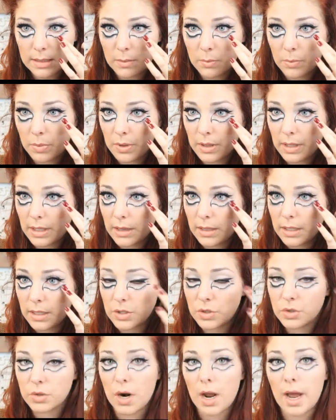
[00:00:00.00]
completely
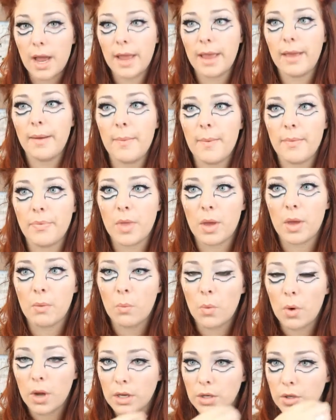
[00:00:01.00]
dry, and
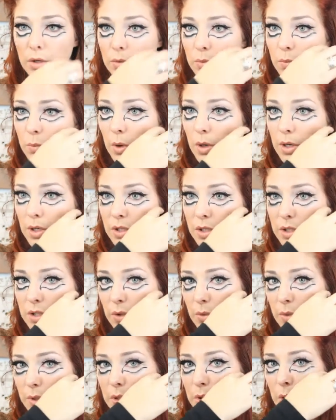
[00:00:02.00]
then what you want to
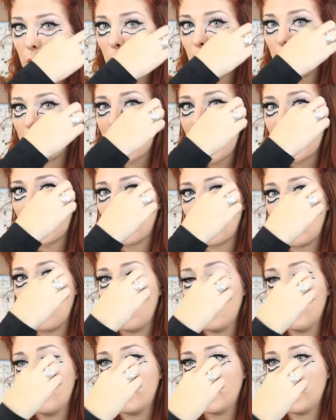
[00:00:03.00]
do is go back
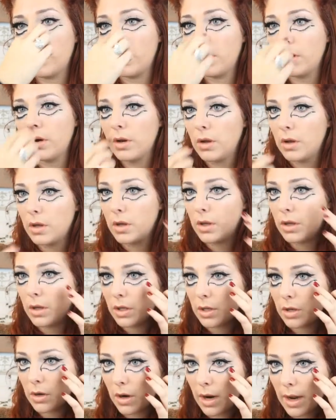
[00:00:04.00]
over
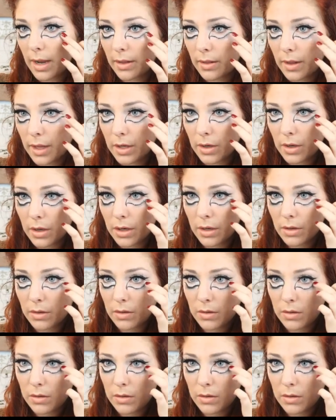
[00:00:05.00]
your eyeliner.